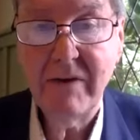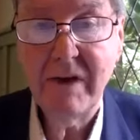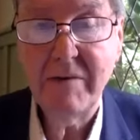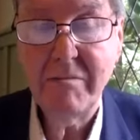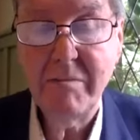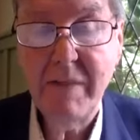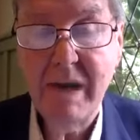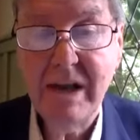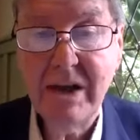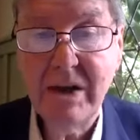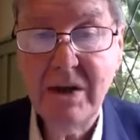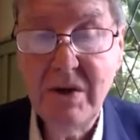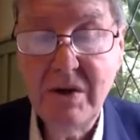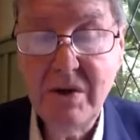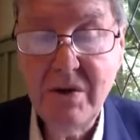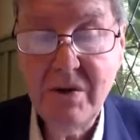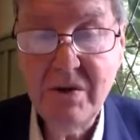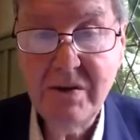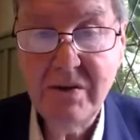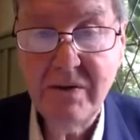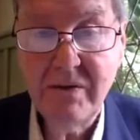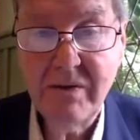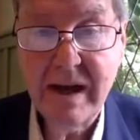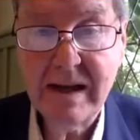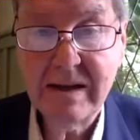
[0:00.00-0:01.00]
and make
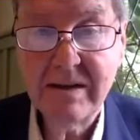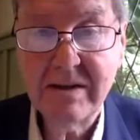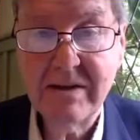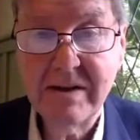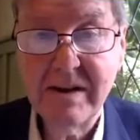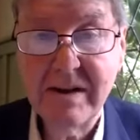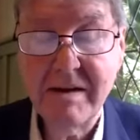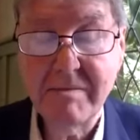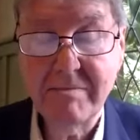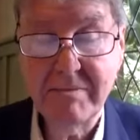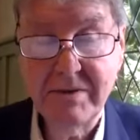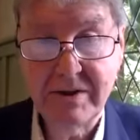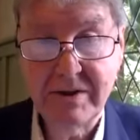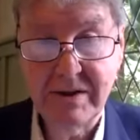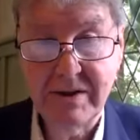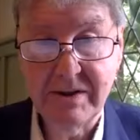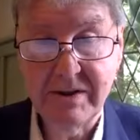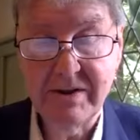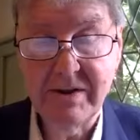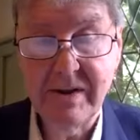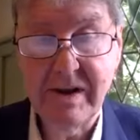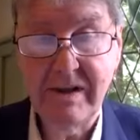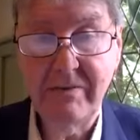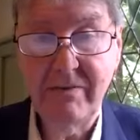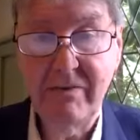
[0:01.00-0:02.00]
use of that
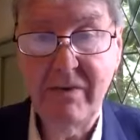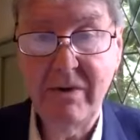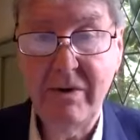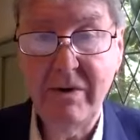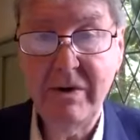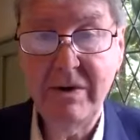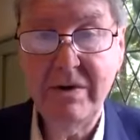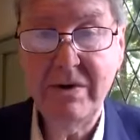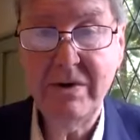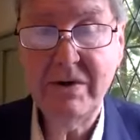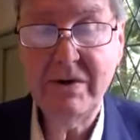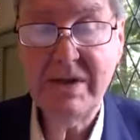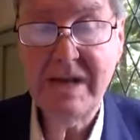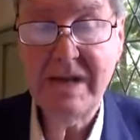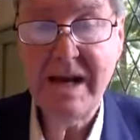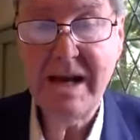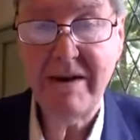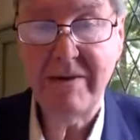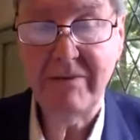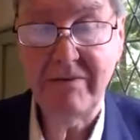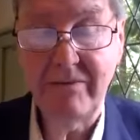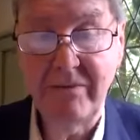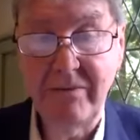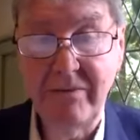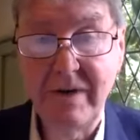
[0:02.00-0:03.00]
substance, that very
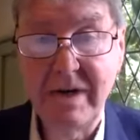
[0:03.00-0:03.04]
stuff